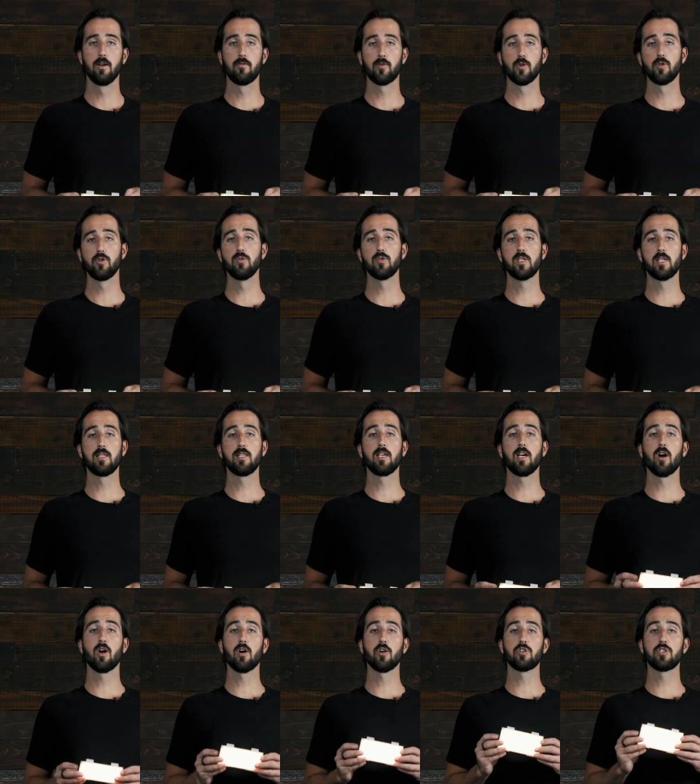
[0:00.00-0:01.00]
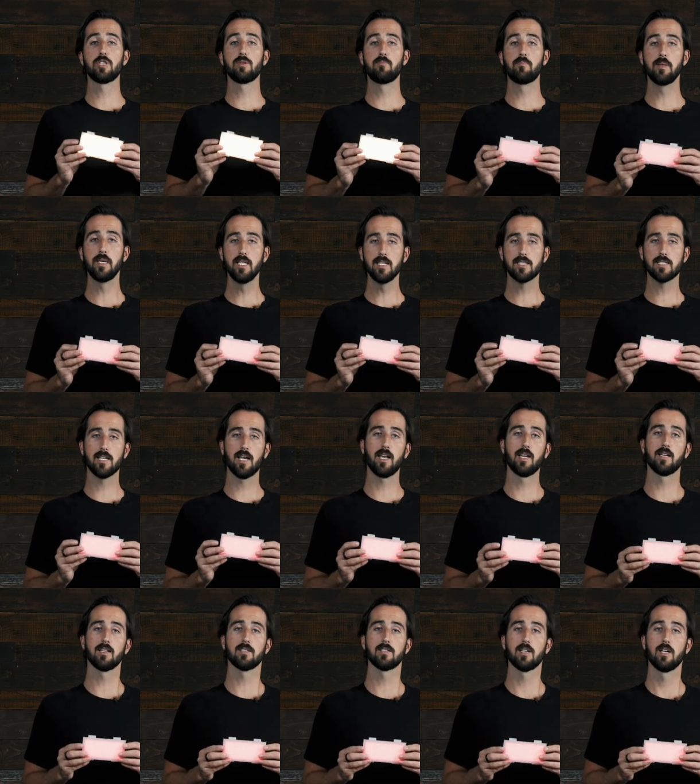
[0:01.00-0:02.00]
If you're using the RGB
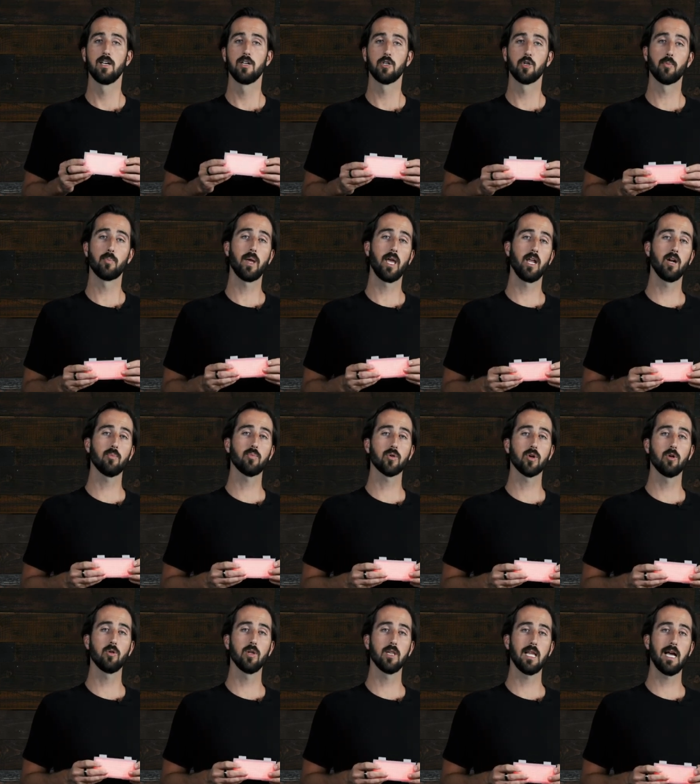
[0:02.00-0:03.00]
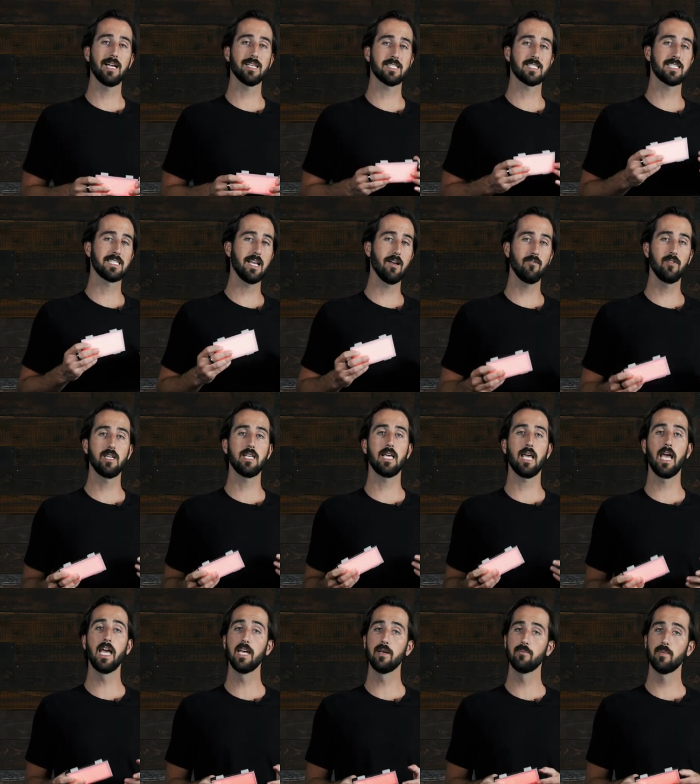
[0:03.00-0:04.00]
settings, your Panel Pro will last
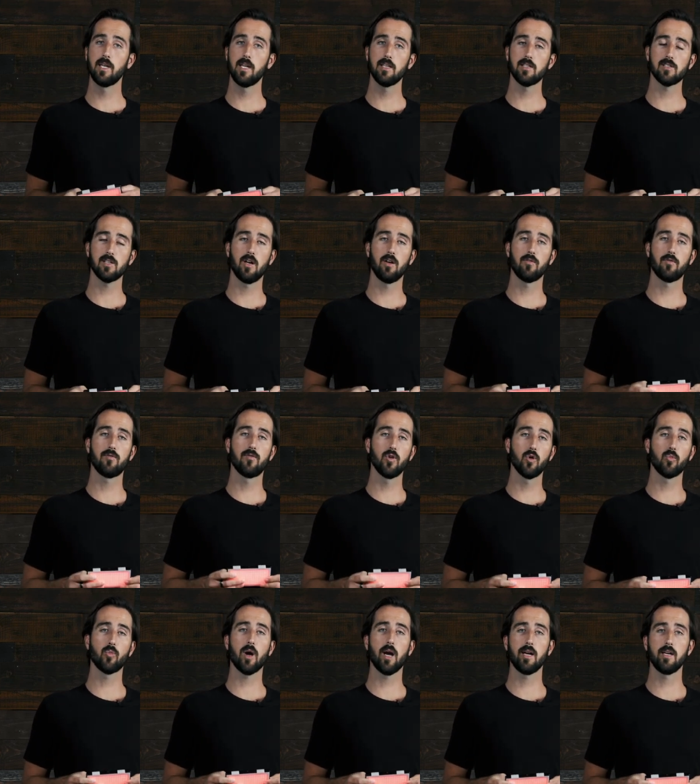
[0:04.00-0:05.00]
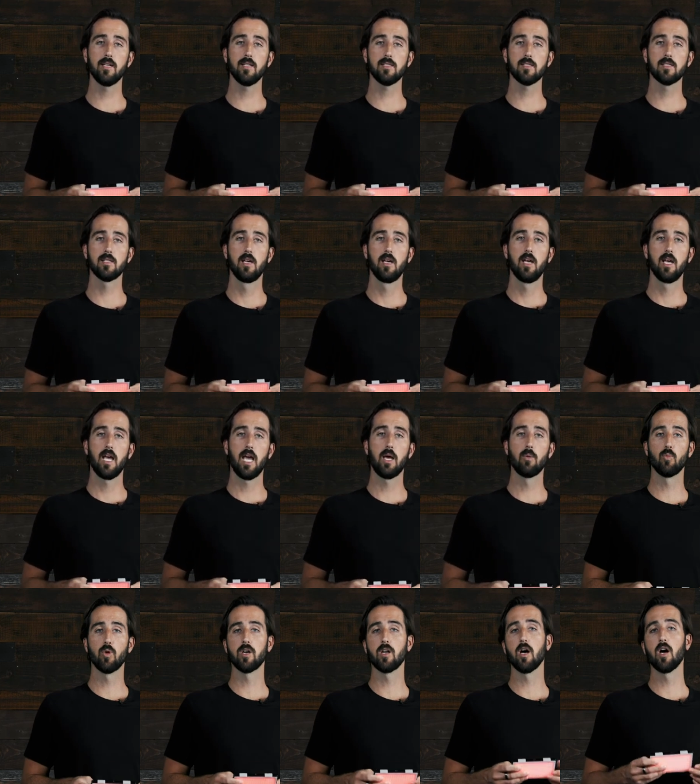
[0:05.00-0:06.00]
78 minutes on full brightness
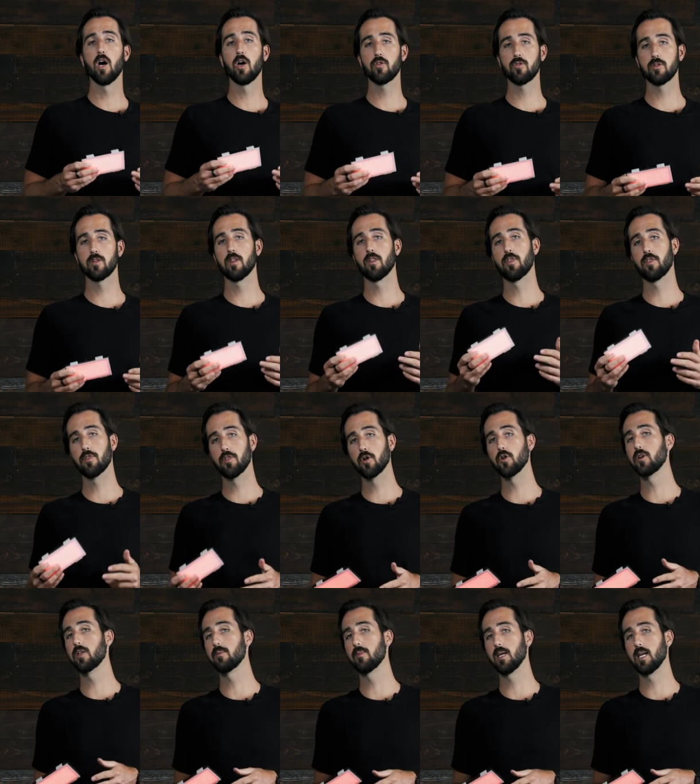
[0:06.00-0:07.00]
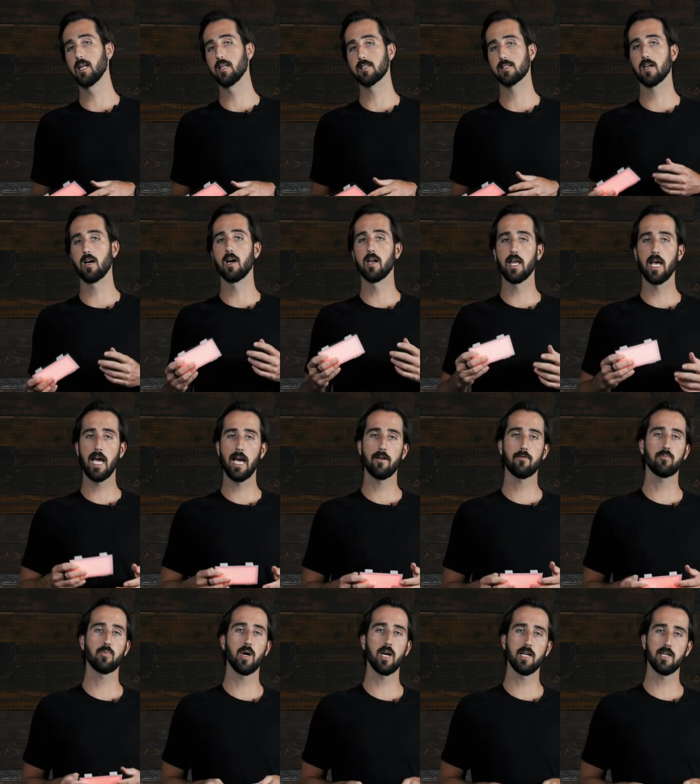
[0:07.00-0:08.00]
and 130 minutes on
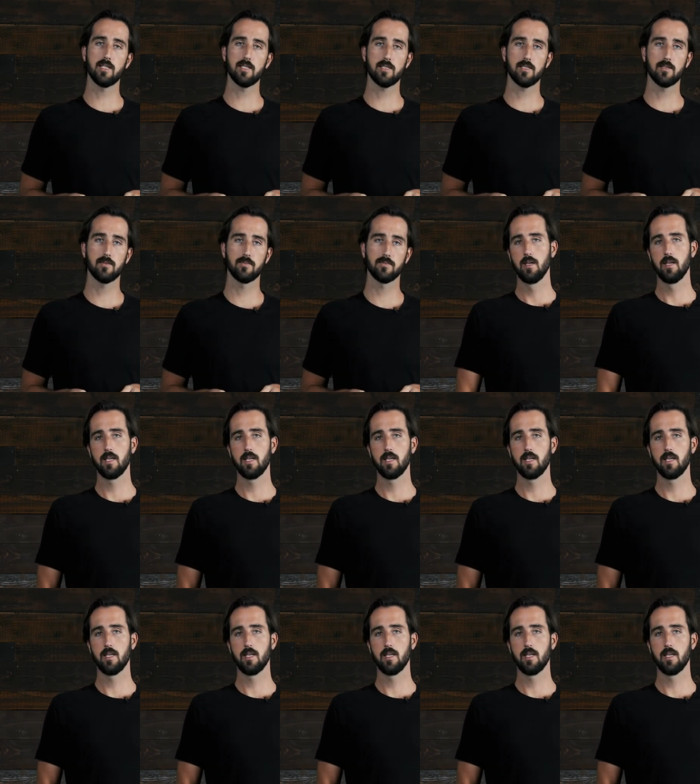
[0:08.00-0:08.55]
half brightness.